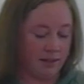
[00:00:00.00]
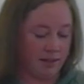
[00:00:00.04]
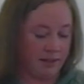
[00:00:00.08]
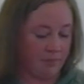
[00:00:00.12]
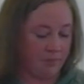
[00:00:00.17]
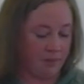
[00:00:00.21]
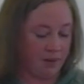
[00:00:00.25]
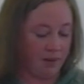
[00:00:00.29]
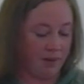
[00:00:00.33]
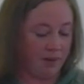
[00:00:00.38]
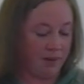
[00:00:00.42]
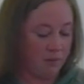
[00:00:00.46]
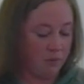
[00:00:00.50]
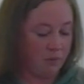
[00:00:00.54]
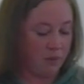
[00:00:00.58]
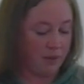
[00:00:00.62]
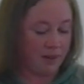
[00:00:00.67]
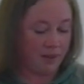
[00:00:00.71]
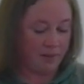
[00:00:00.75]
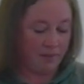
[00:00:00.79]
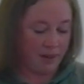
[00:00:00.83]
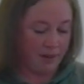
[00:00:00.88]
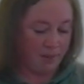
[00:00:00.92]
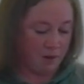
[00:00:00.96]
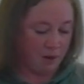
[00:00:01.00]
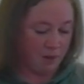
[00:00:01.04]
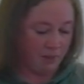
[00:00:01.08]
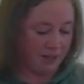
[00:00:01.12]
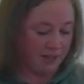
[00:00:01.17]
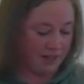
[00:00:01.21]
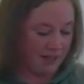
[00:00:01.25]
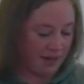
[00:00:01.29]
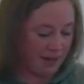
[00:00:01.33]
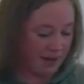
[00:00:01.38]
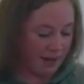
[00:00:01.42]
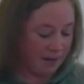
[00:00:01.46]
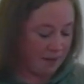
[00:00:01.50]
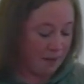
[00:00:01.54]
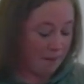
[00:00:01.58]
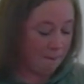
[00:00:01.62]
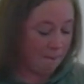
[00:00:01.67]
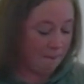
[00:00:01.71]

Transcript: deeper with the big moments again,